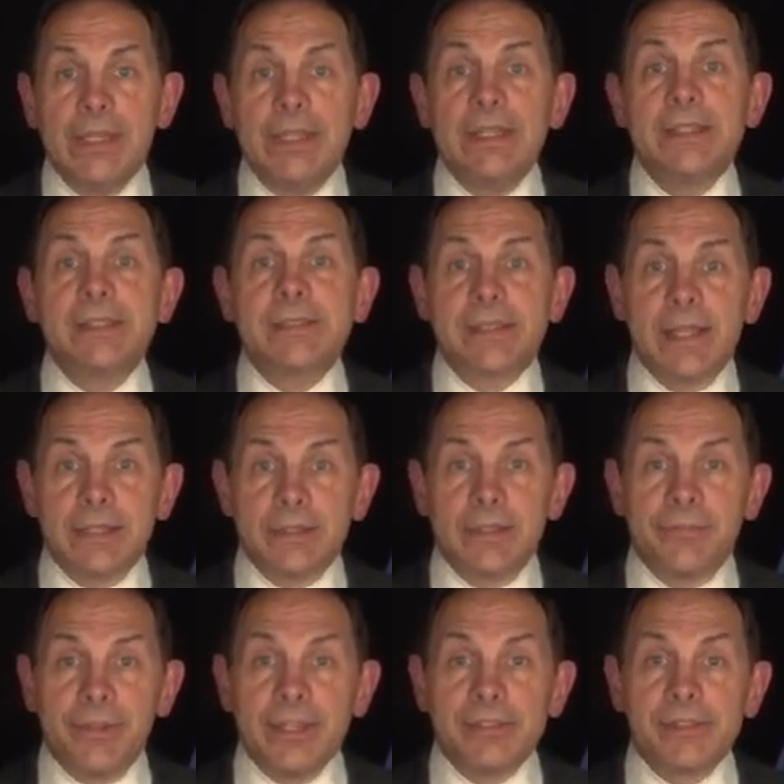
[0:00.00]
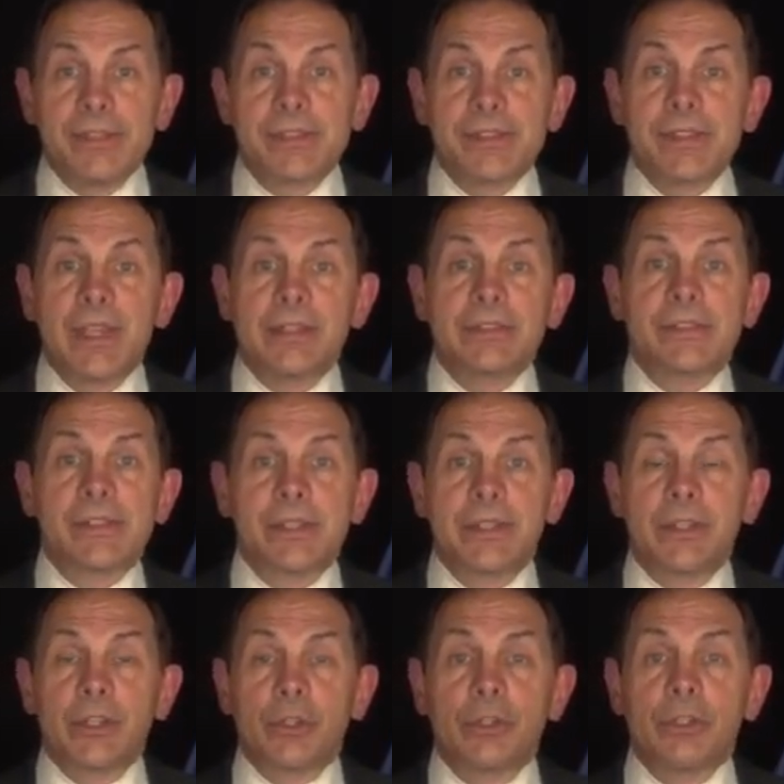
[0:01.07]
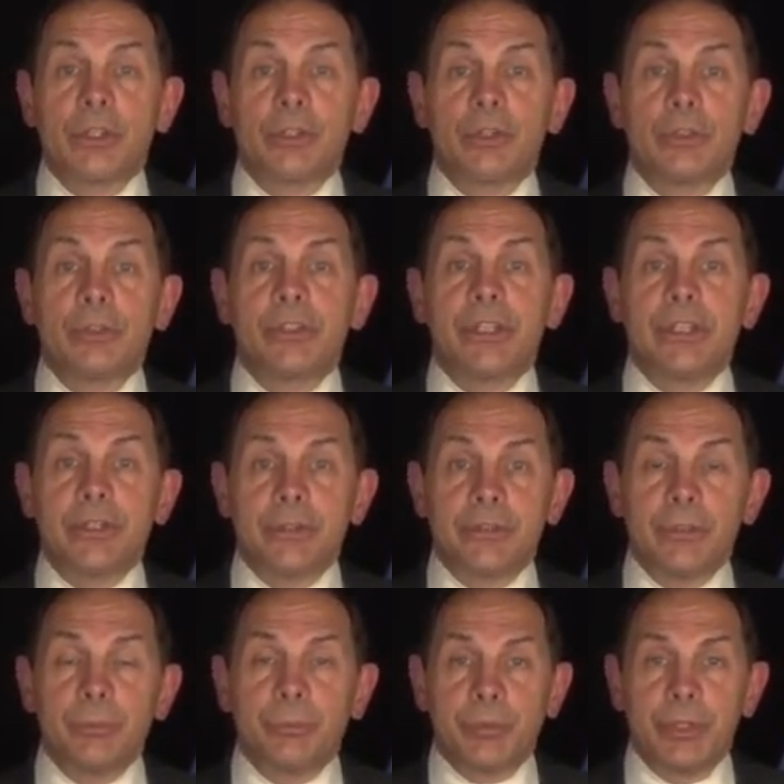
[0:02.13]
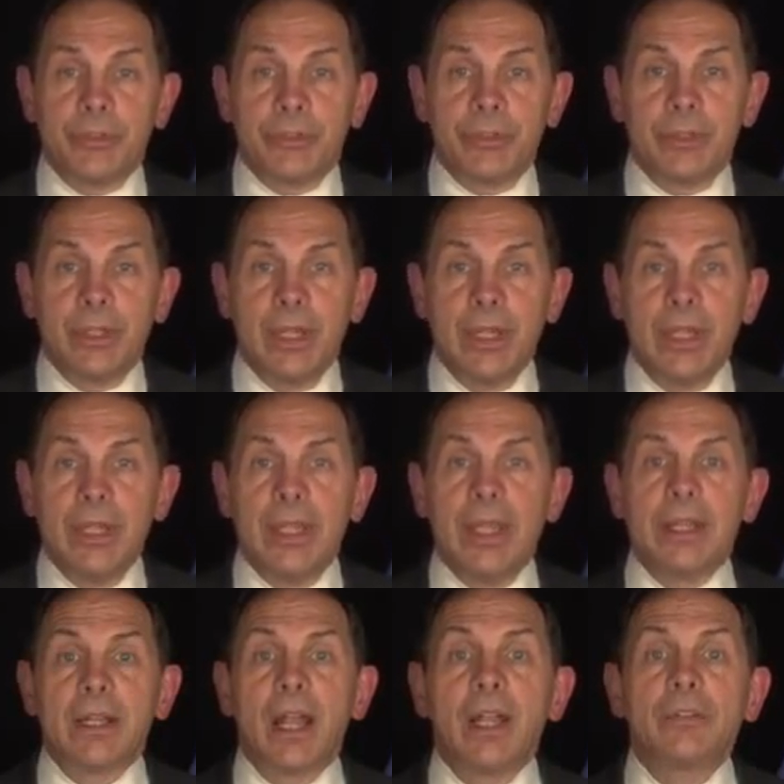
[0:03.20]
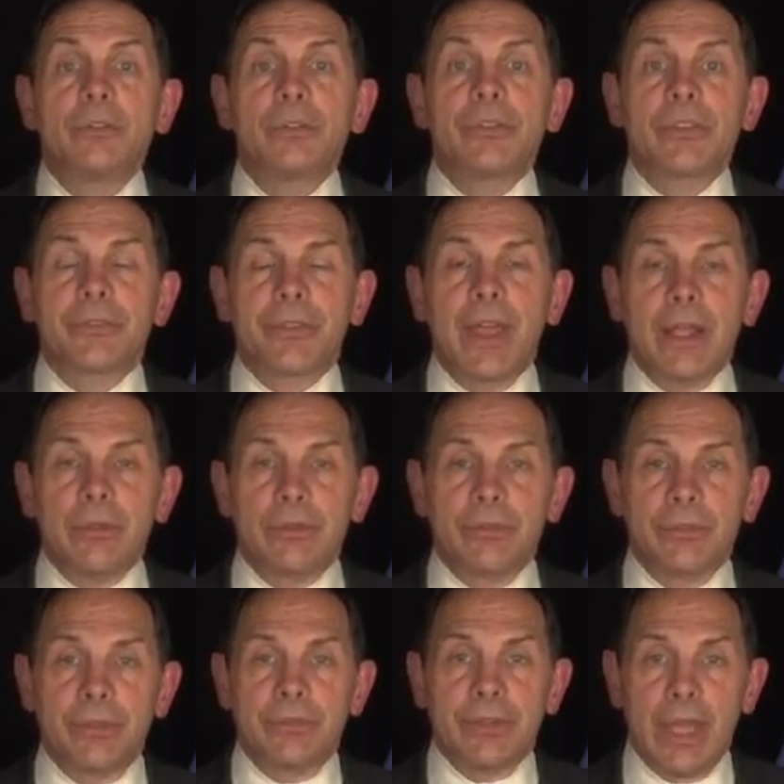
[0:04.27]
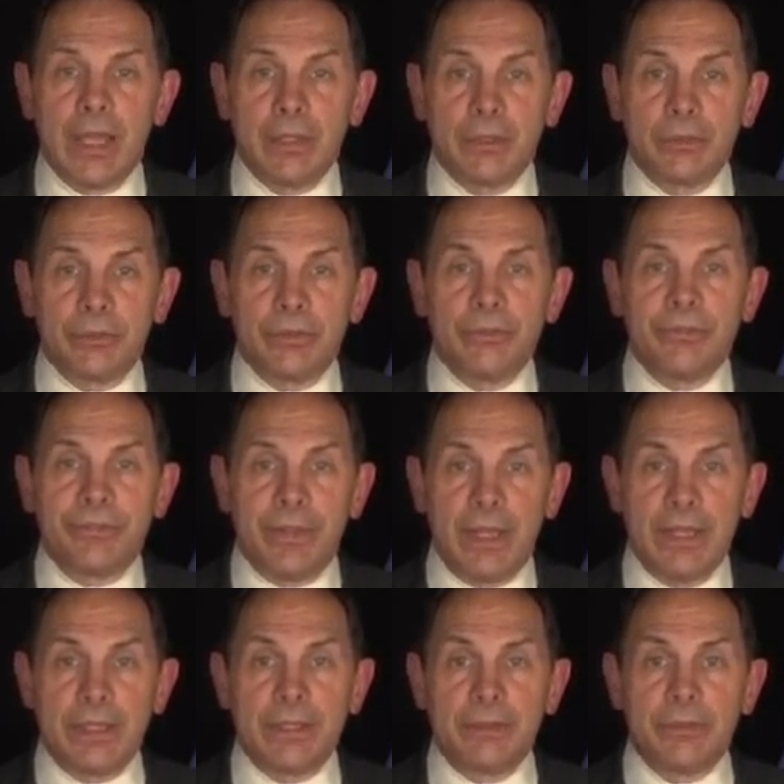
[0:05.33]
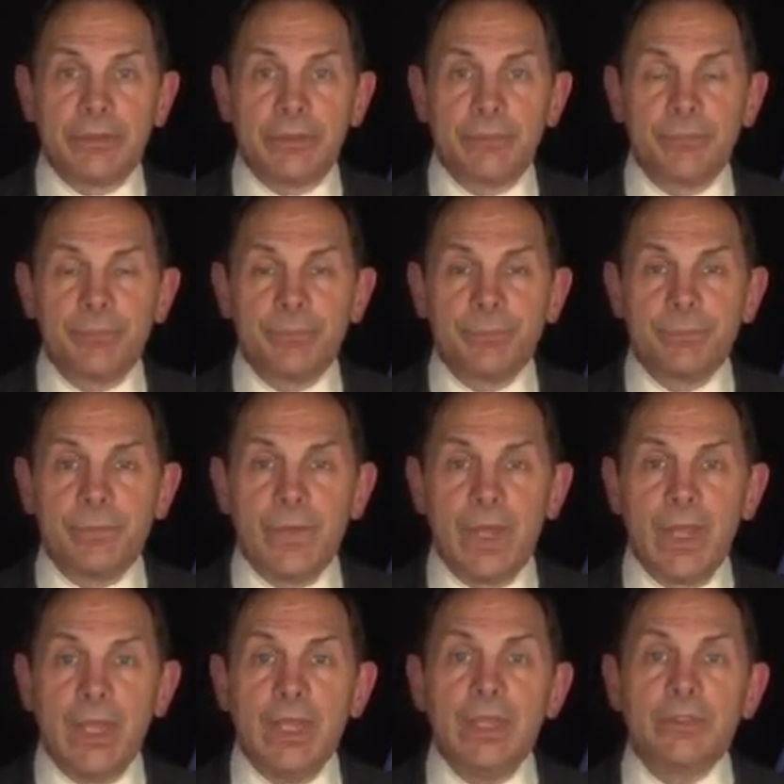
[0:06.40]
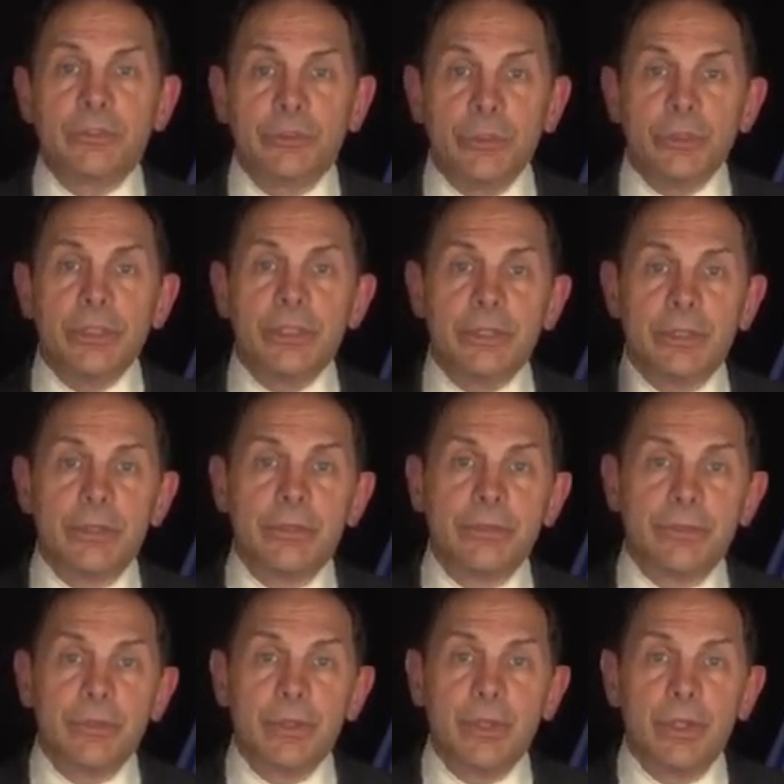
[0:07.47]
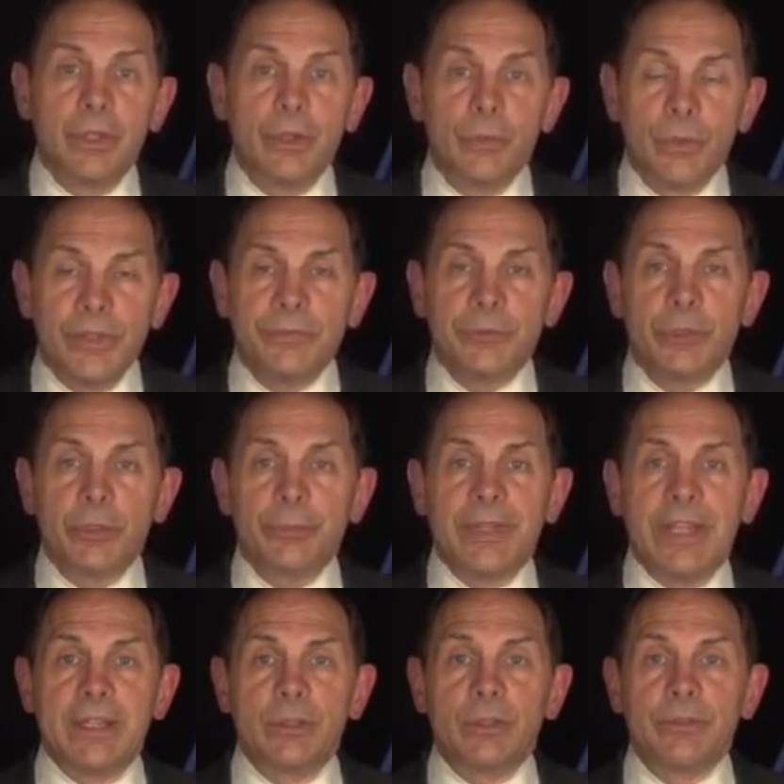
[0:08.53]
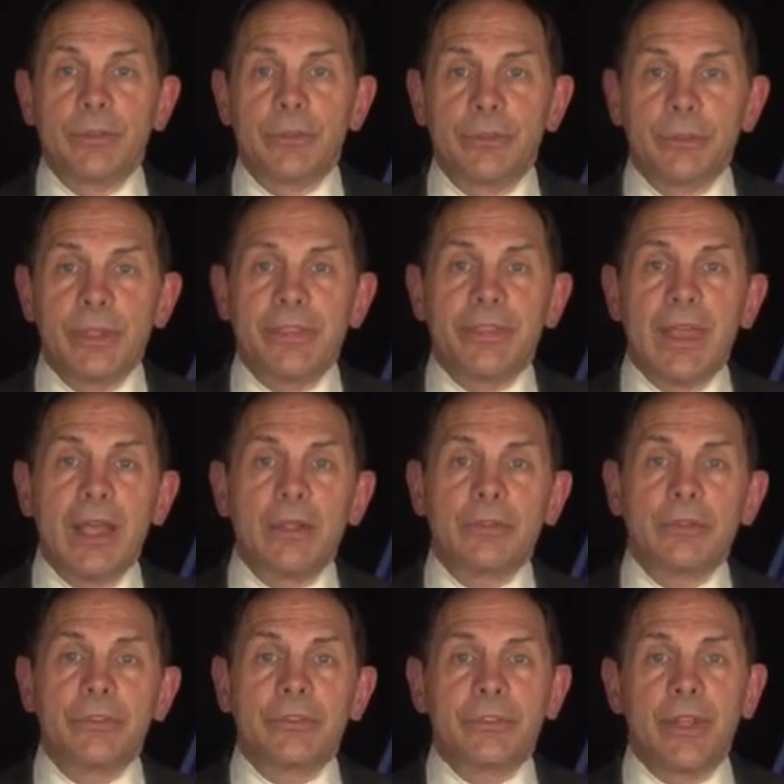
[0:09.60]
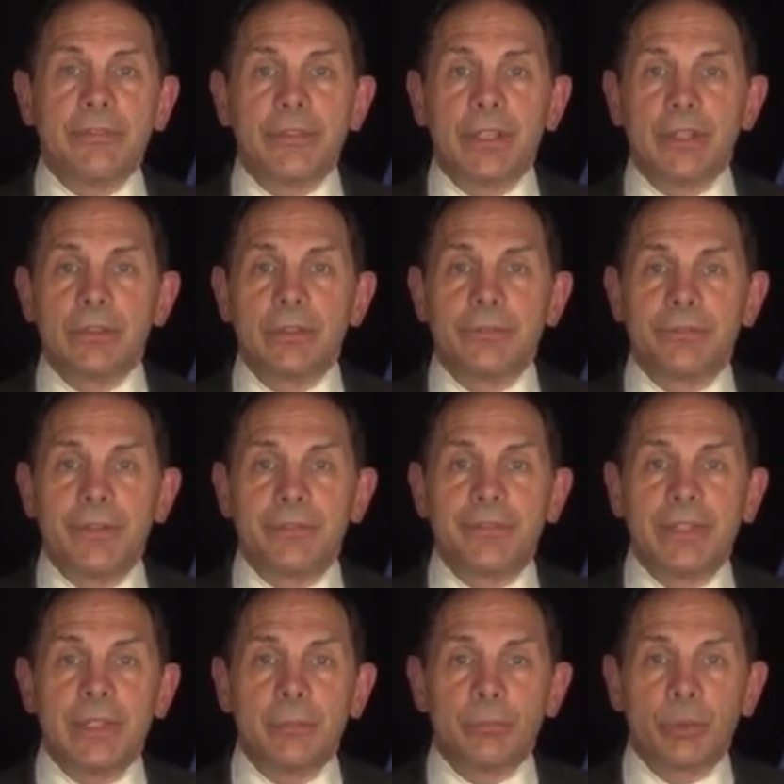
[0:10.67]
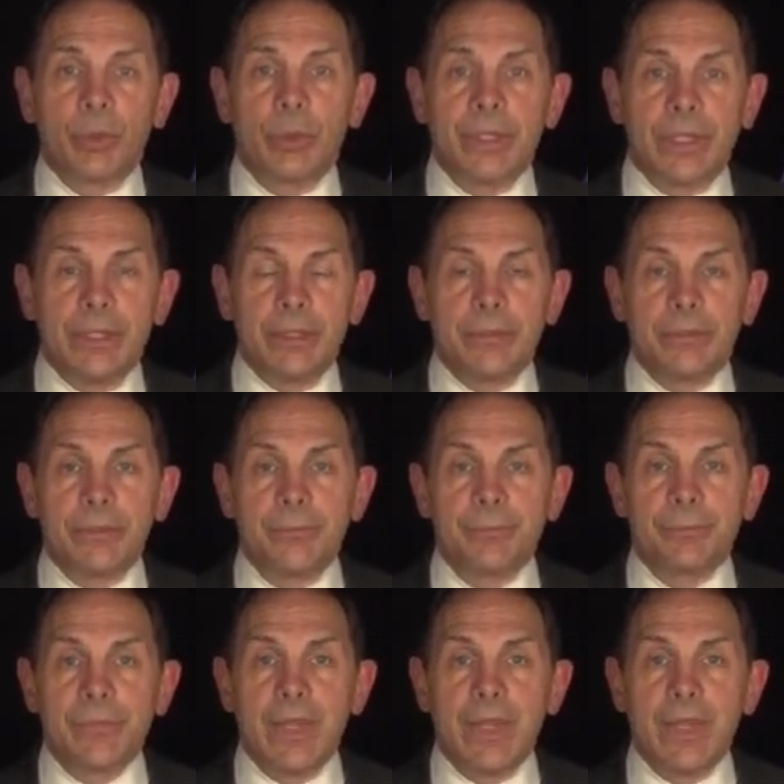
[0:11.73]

He's facing sentencing that could include years in prison and hundreds of thousands of dollars in fines. In 2 years, we've terminated over 3,750 employees.